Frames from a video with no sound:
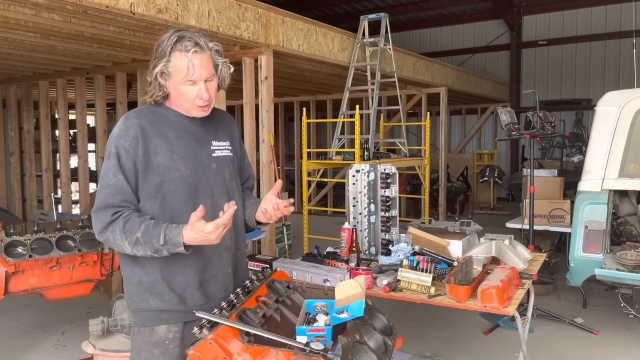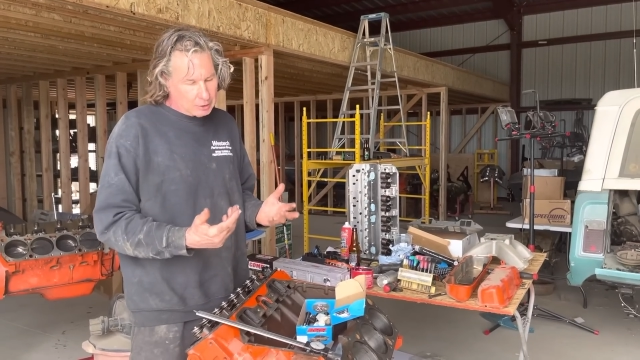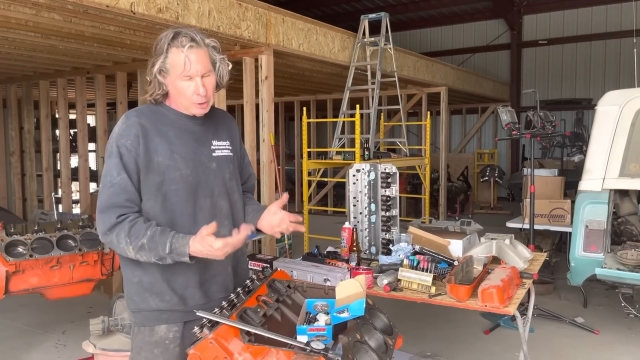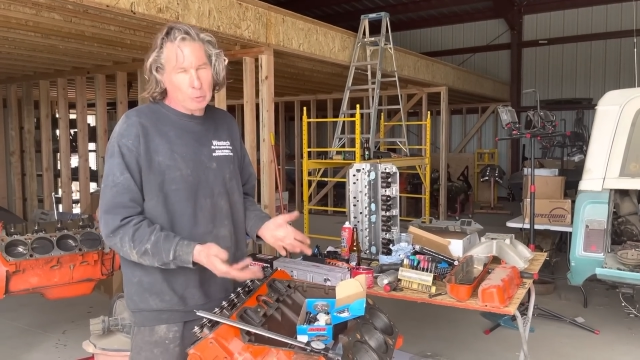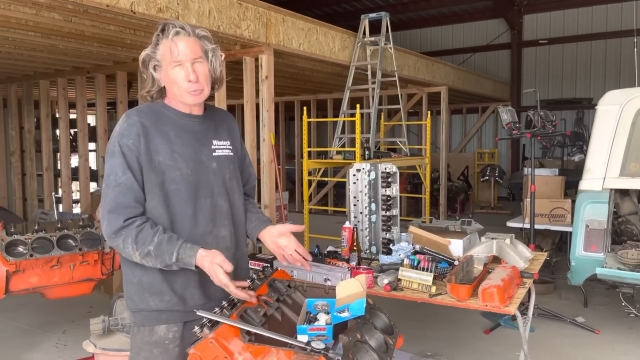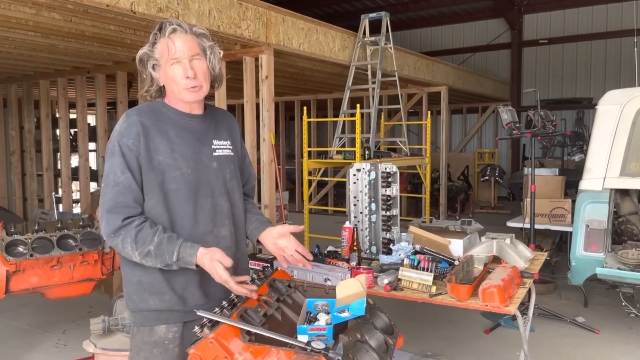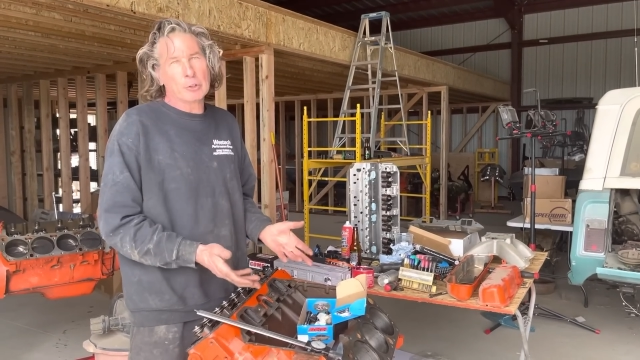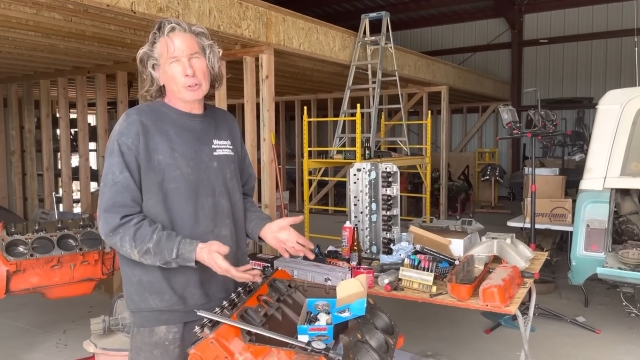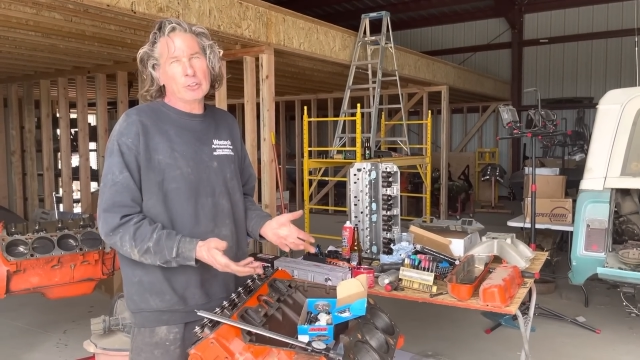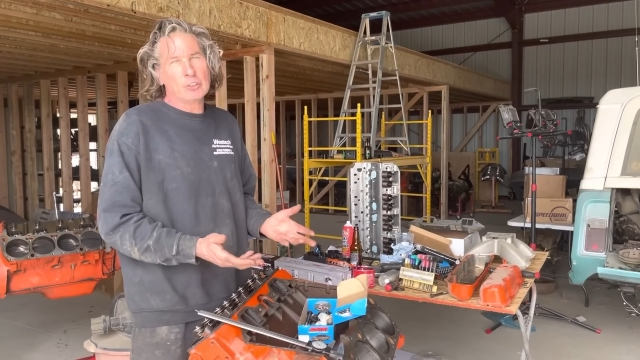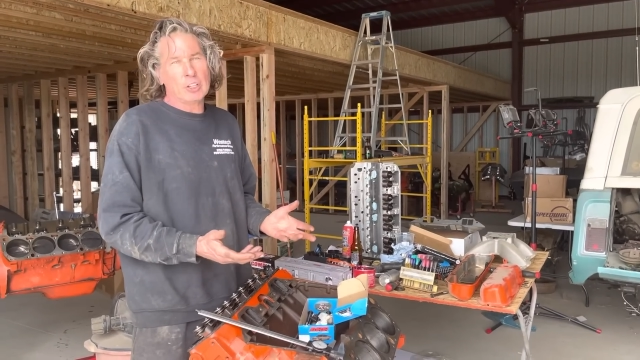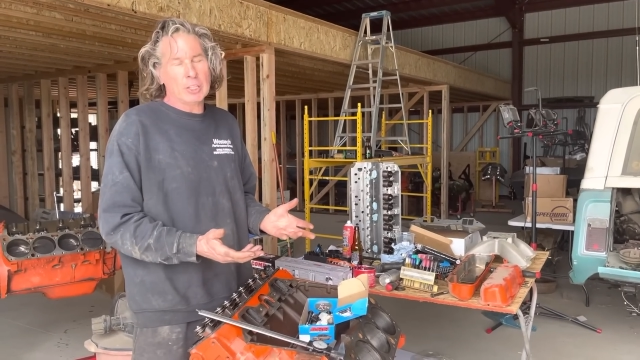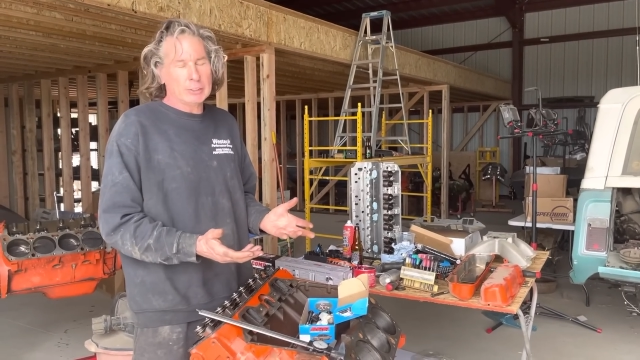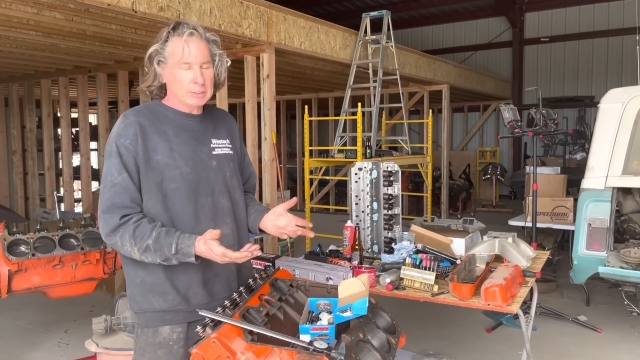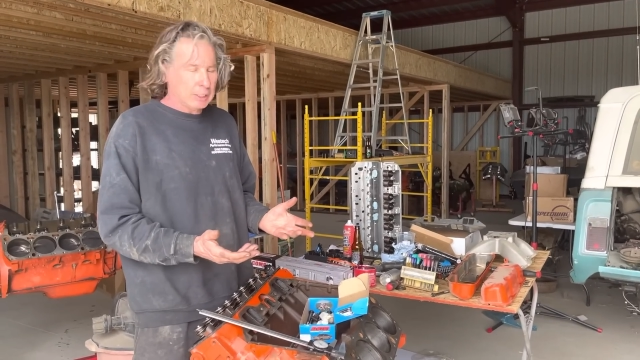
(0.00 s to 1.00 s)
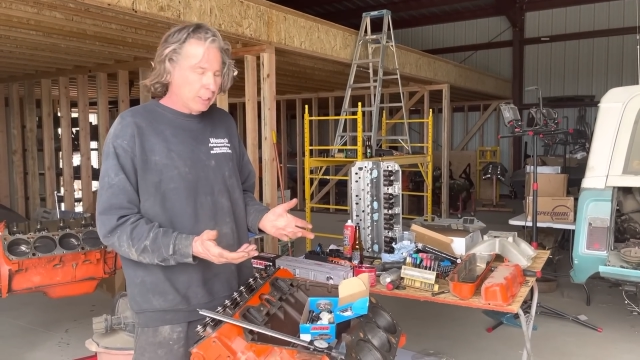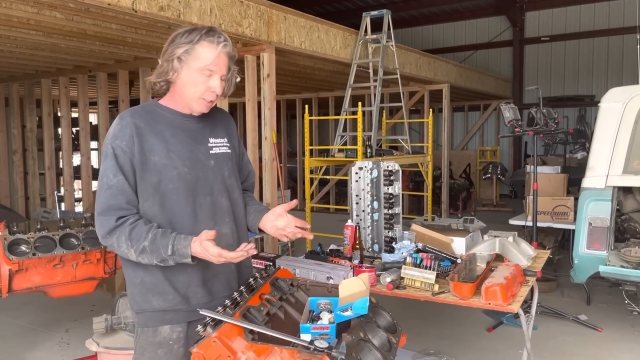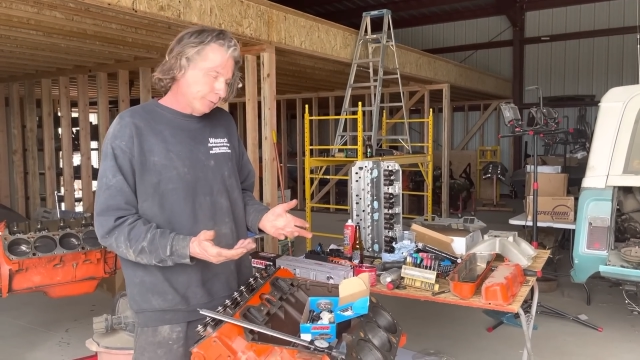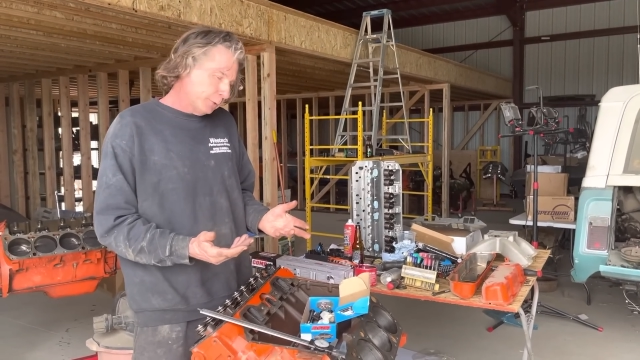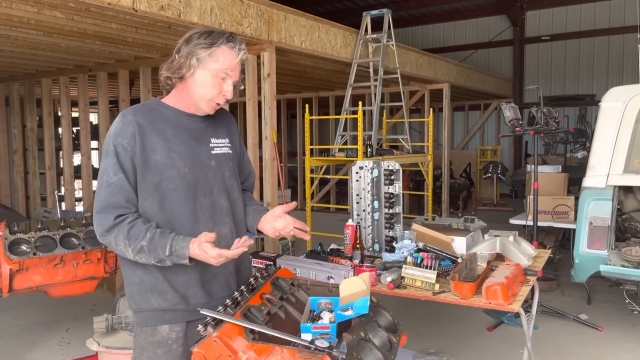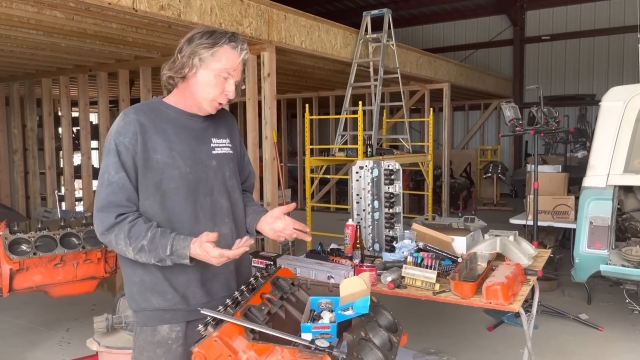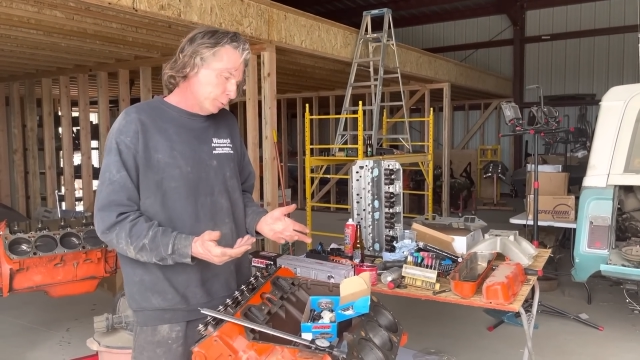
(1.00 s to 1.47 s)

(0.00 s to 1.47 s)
appreciate the effort,